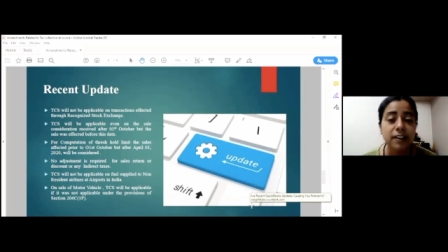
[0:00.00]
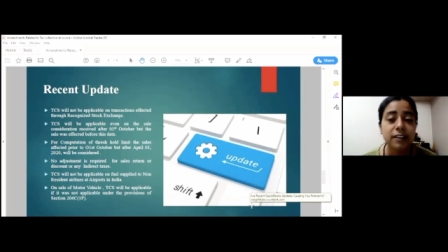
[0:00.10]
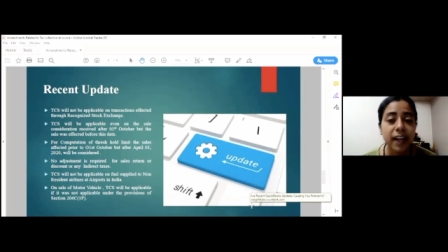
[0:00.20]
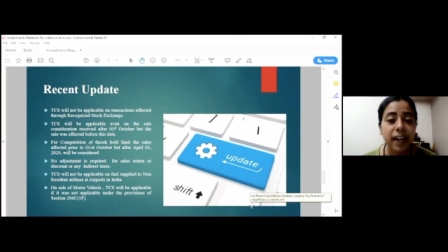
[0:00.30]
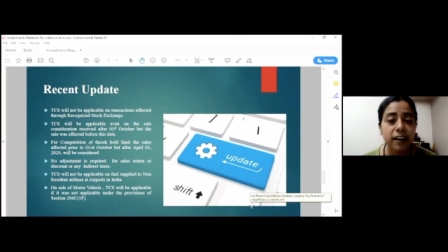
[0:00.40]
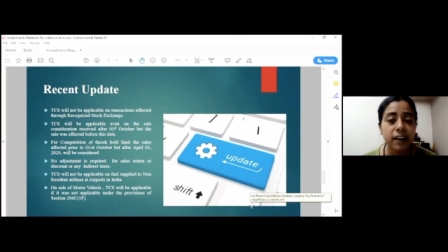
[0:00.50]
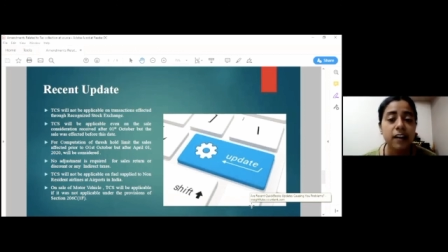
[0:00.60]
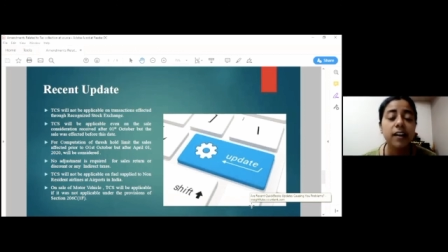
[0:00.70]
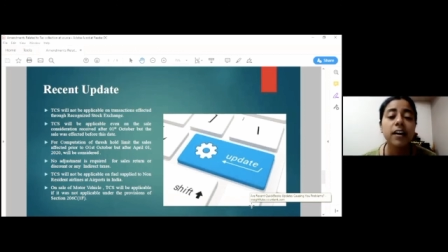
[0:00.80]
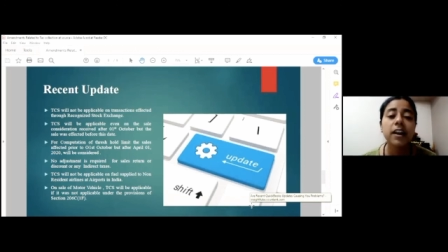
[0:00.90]
then
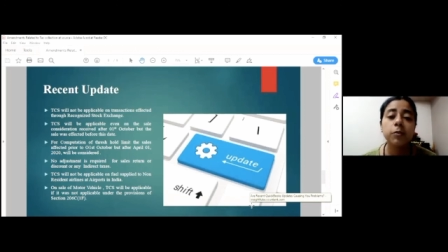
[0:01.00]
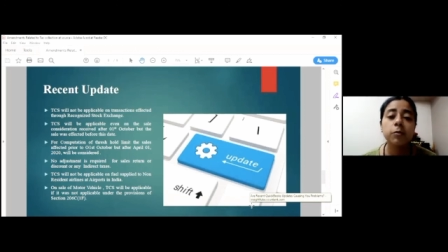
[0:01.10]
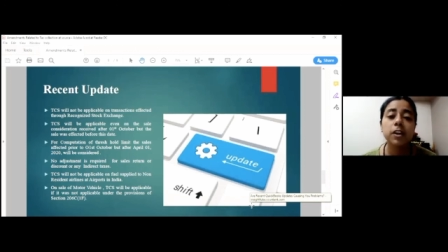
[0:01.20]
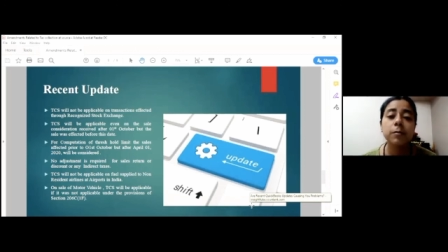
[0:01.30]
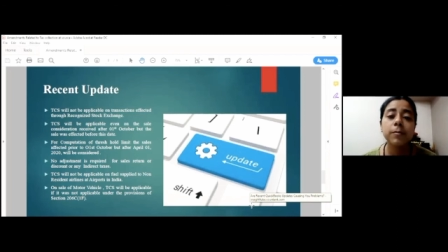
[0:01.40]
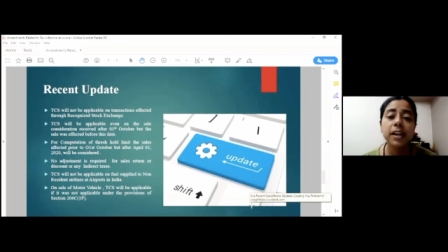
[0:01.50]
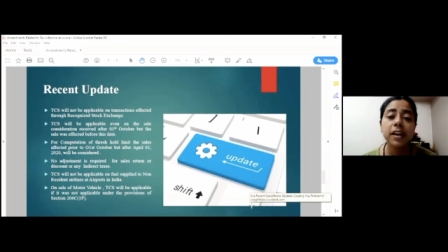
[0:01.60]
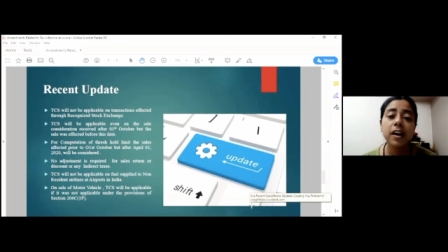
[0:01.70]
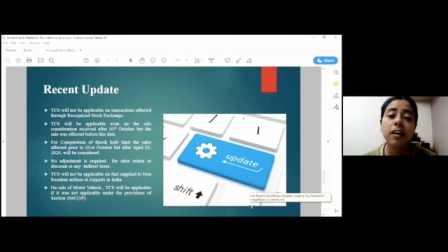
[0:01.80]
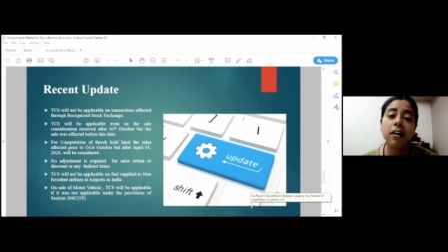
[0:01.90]
it will
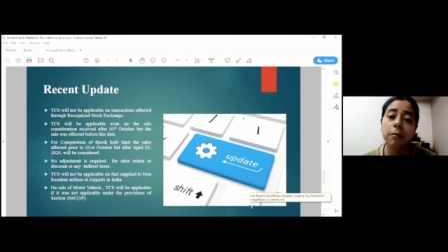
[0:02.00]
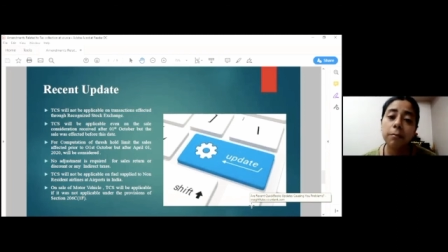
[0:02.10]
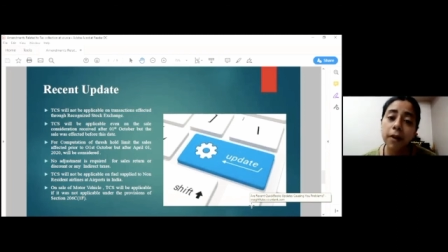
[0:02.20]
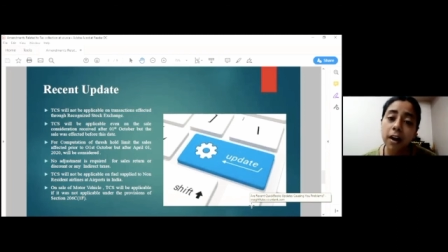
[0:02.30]
be uh,